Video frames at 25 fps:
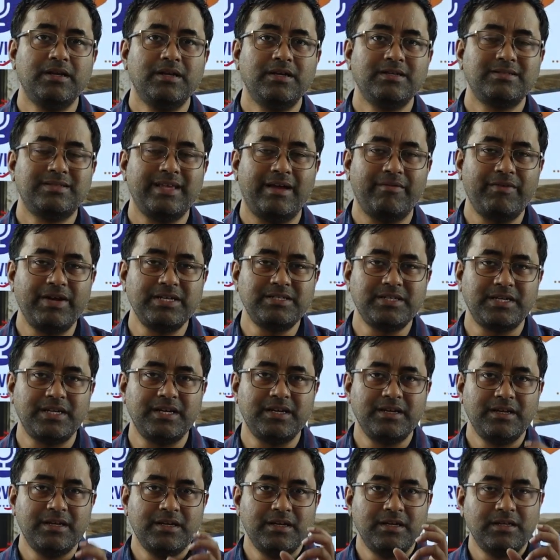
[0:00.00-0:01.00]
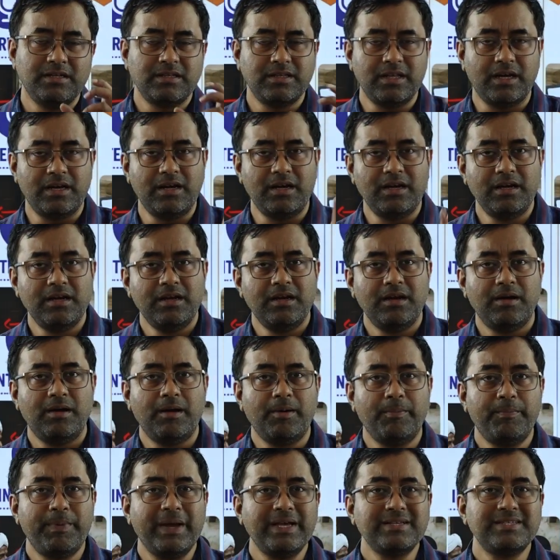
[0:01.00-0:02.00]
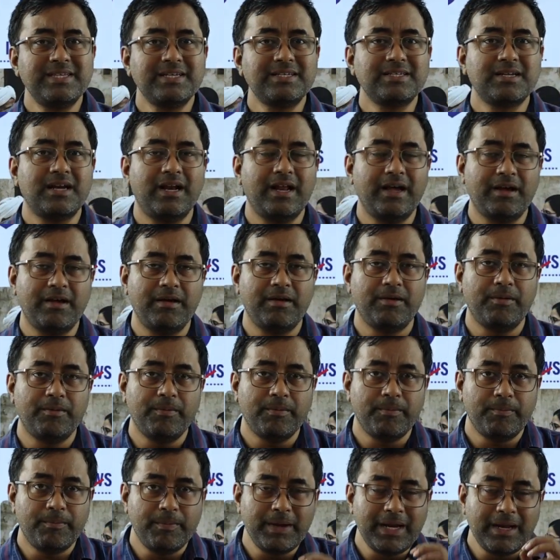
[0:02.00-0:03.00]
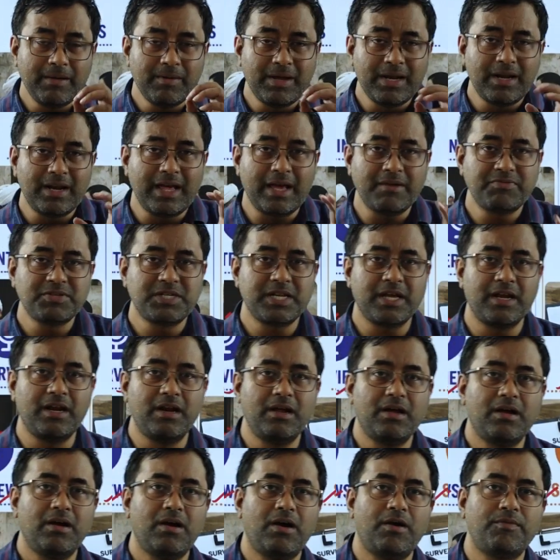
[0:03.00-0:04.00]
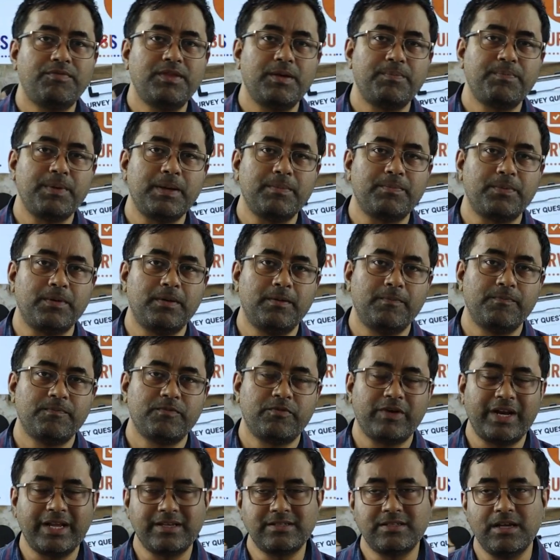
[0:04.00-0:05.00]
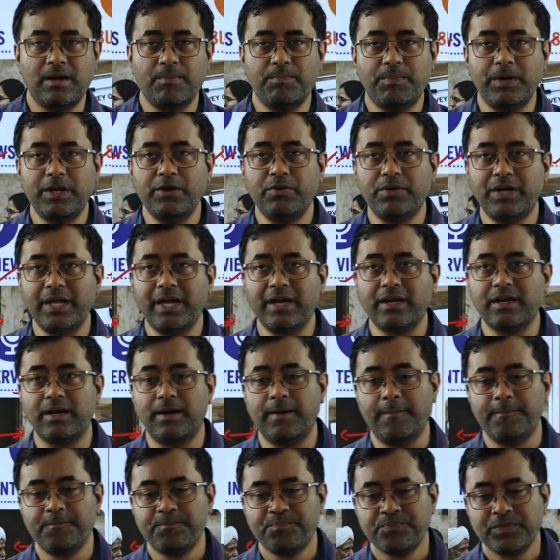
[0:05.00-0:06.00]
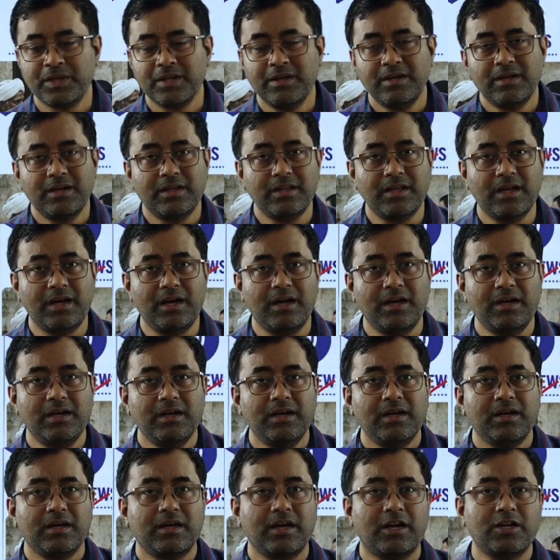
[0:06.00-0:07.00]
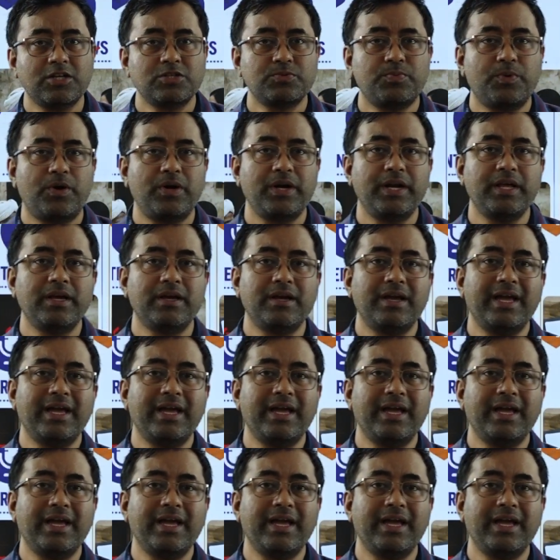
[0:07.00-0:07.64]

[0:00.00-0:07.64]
Savagery, the basic minimal lifestyle of the people. For example, you take the corresponding